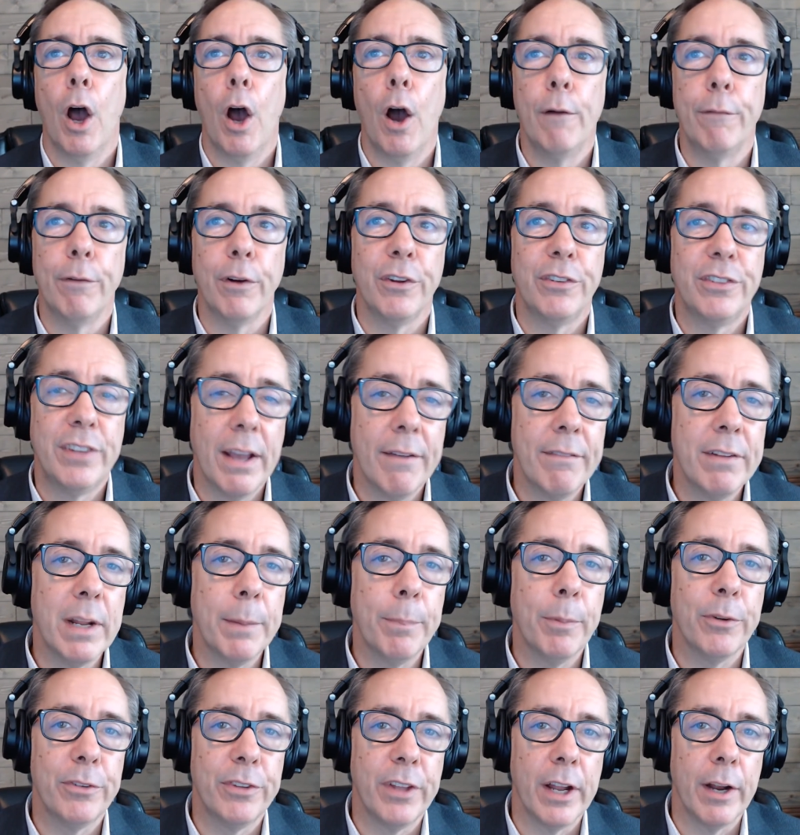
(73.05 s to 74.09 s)
over
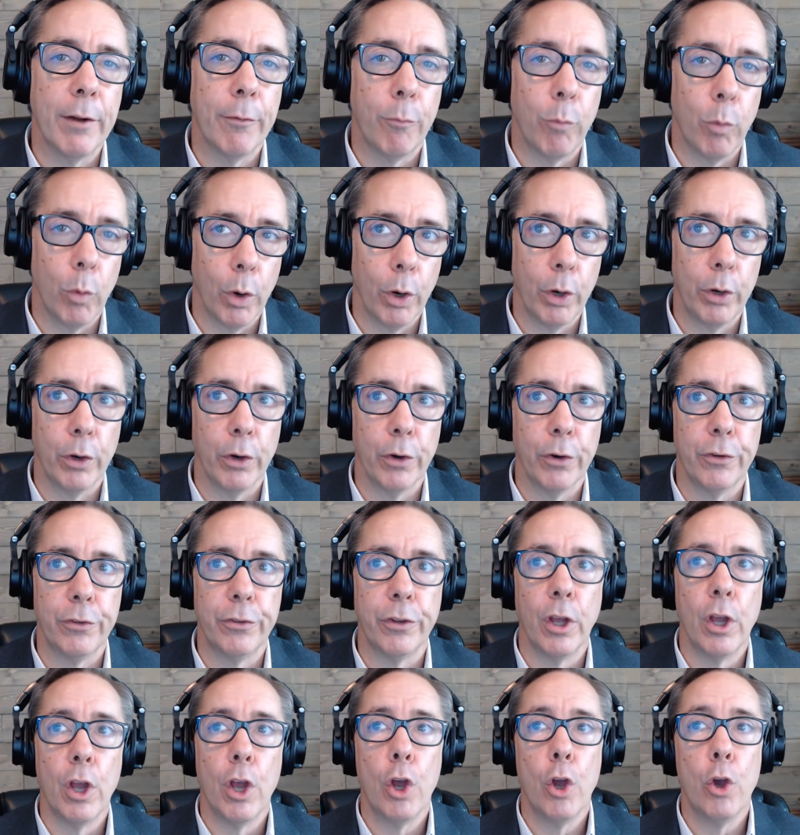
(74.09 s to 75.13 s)
70% of
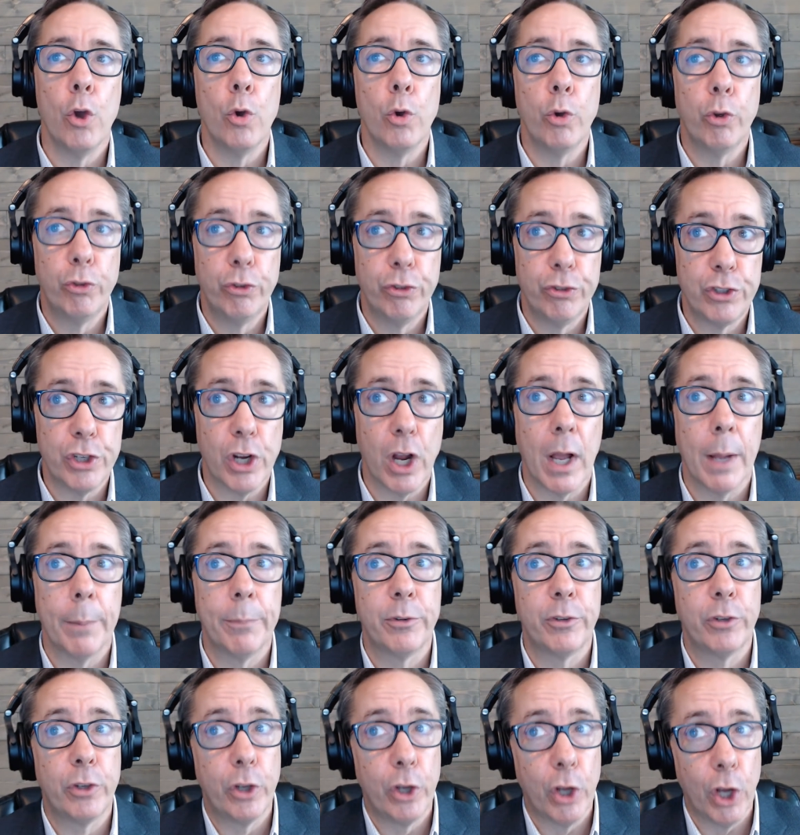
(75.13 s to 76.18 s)
workers whose
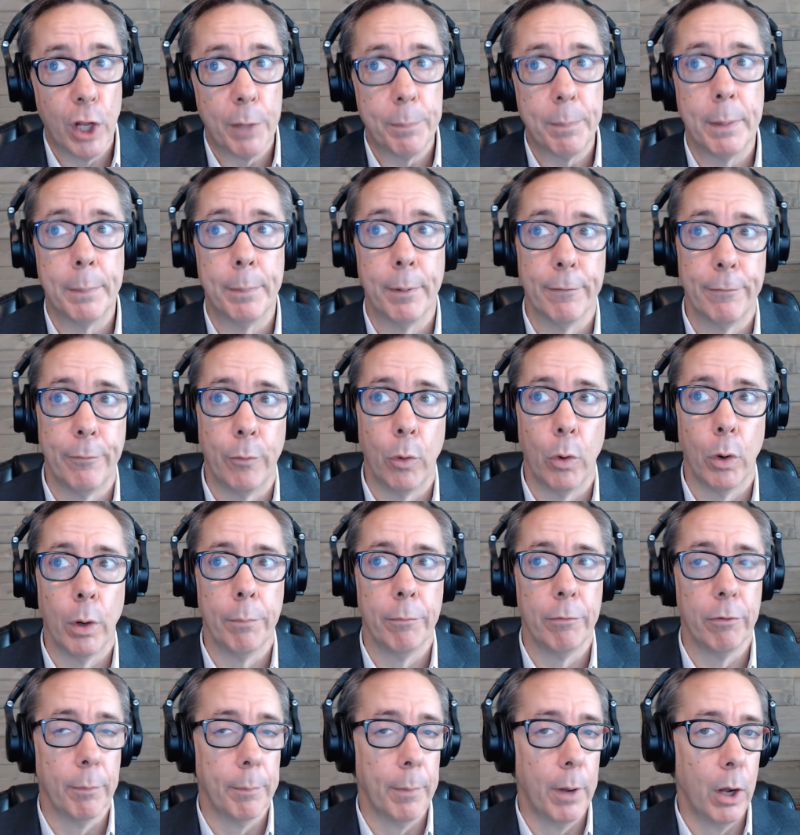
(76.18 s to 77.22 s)
jobs could be
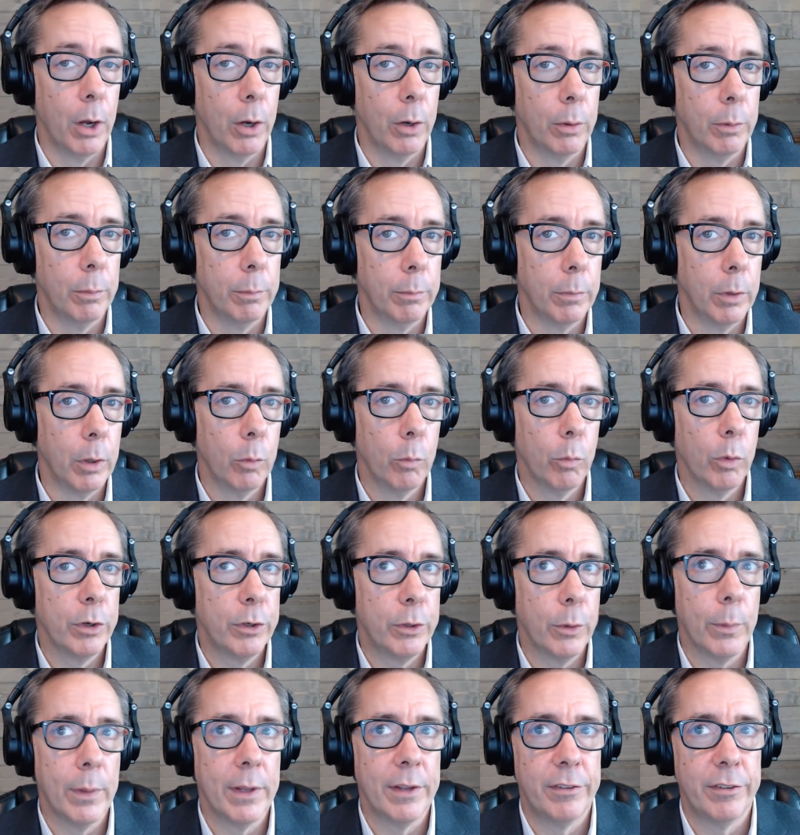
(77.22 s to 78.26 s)
performed from home were
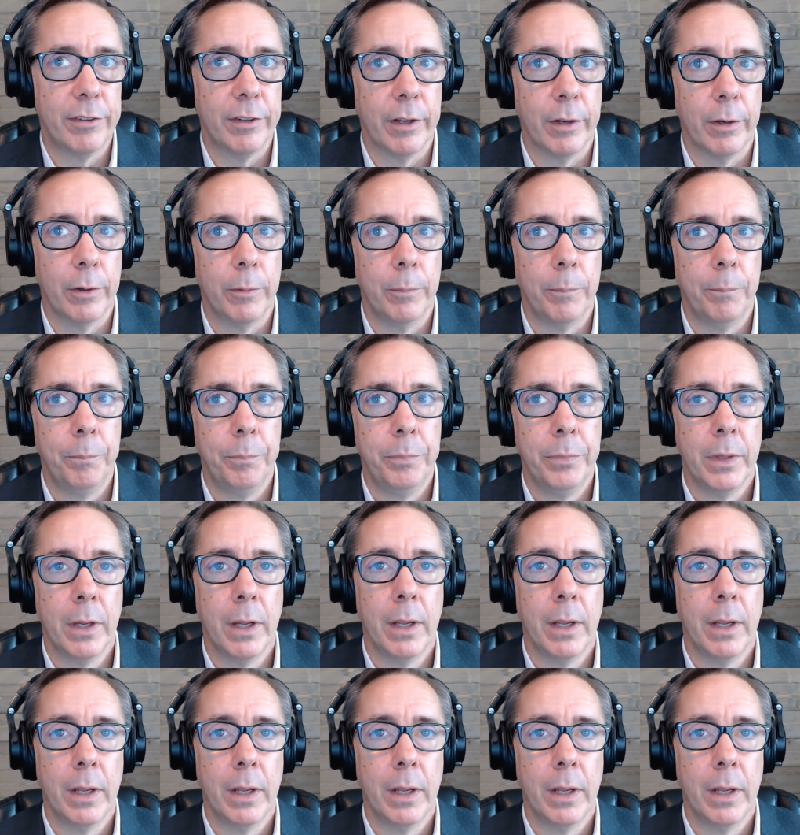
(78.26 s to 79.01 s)
doing so.